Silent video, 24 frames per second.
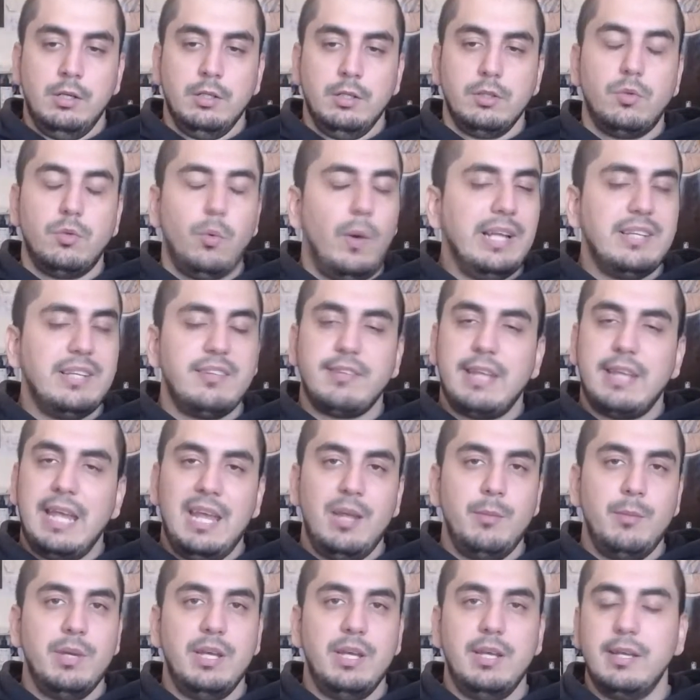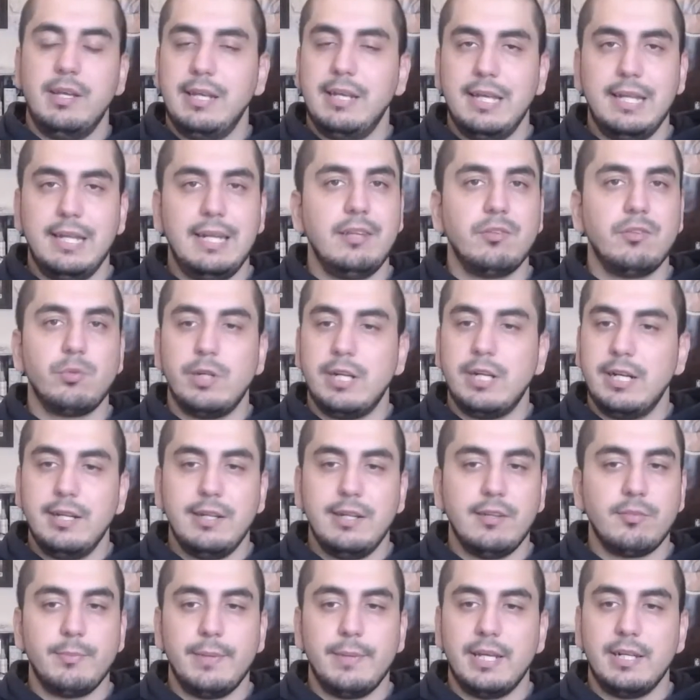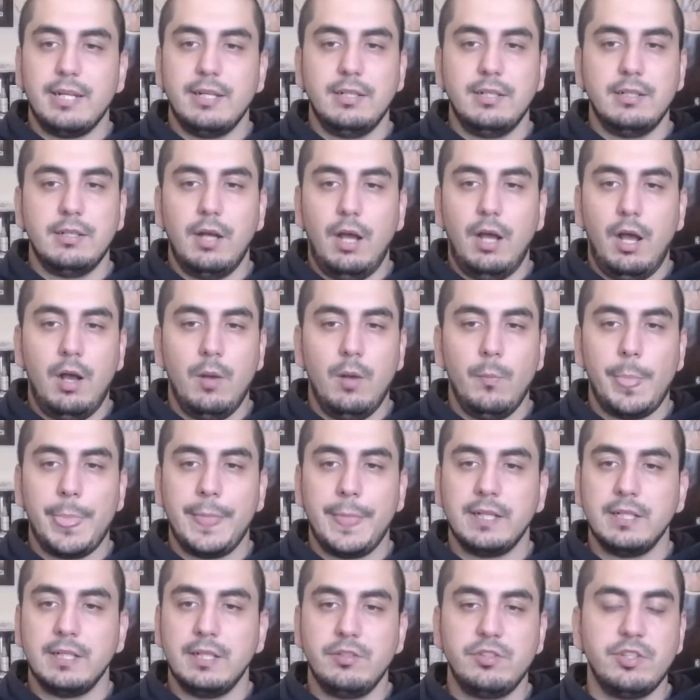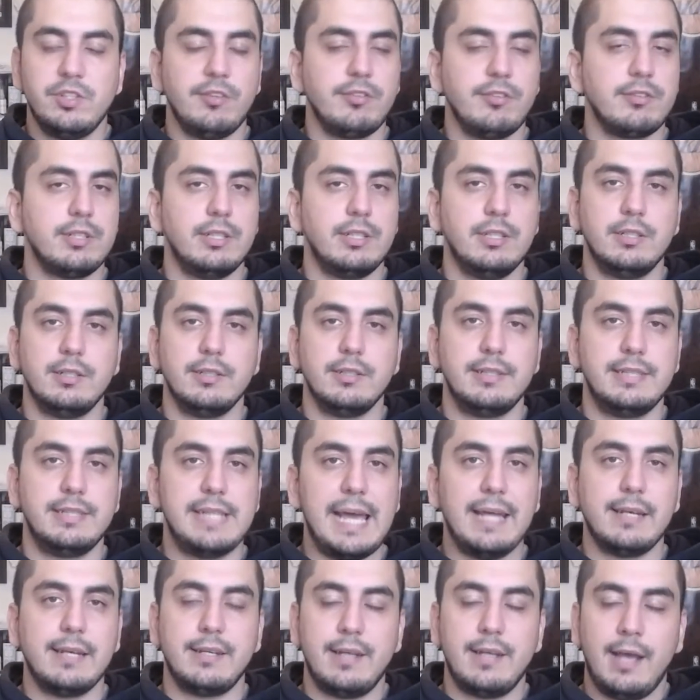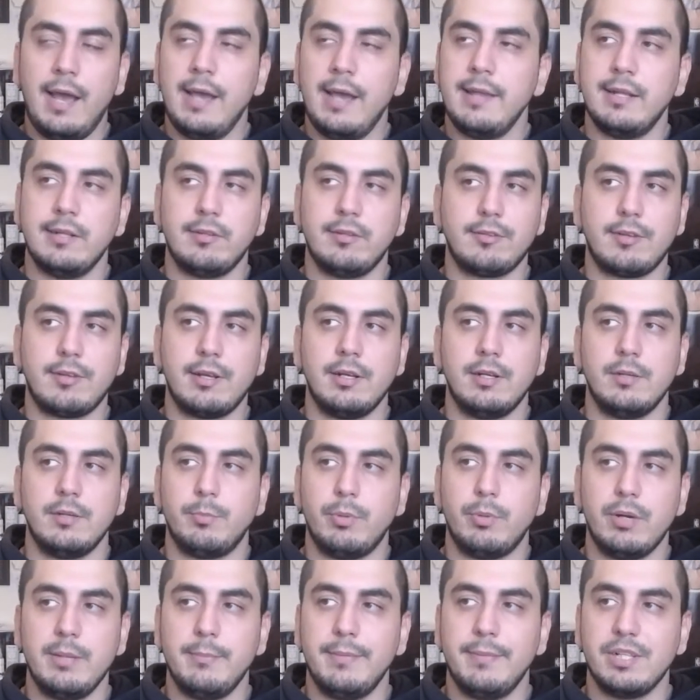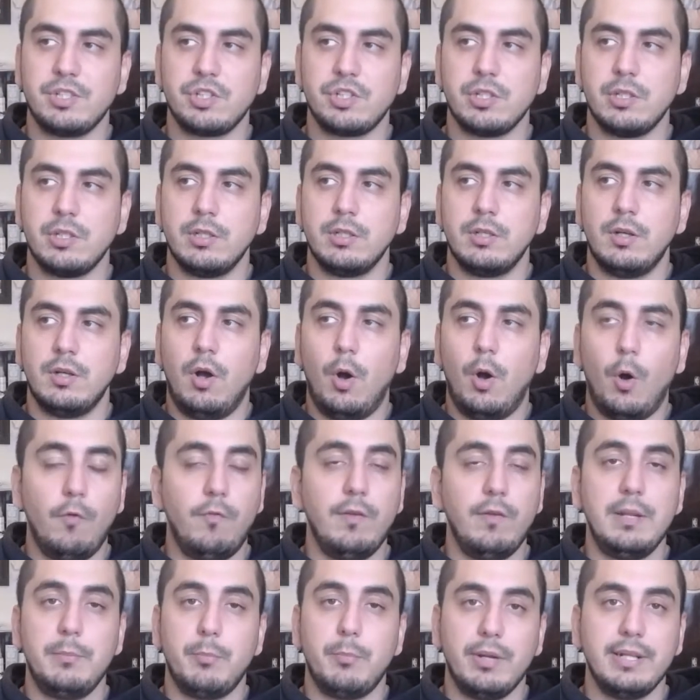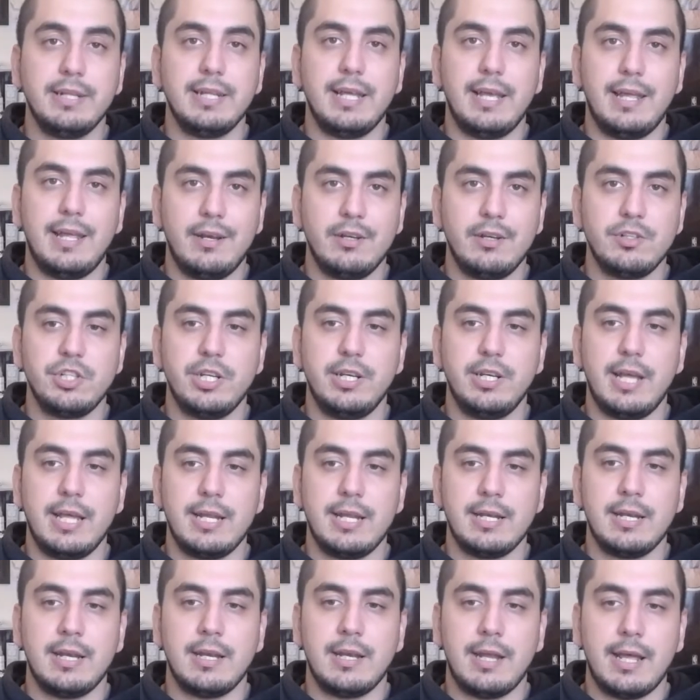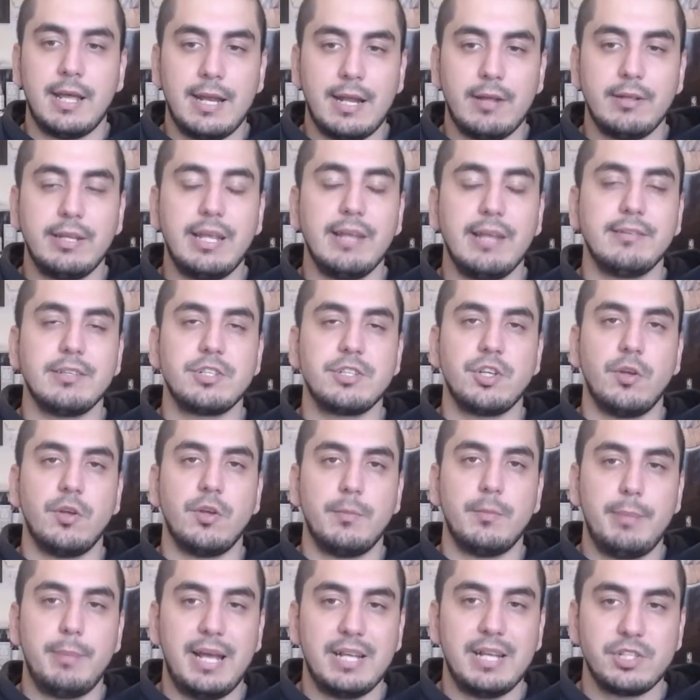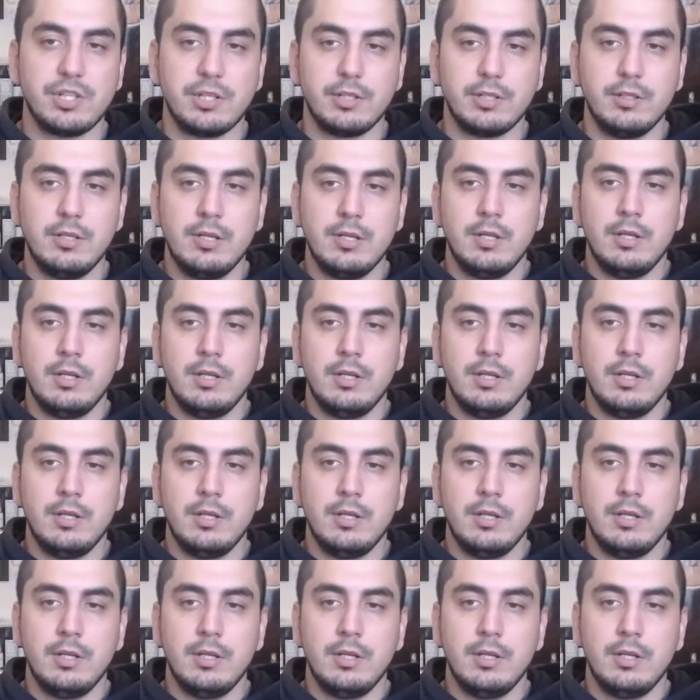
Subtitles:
Dwight's game, it is what it is, man. He's just that guy that's going to pretty much hopefully bring the energy night in and night out. He has to show the passion.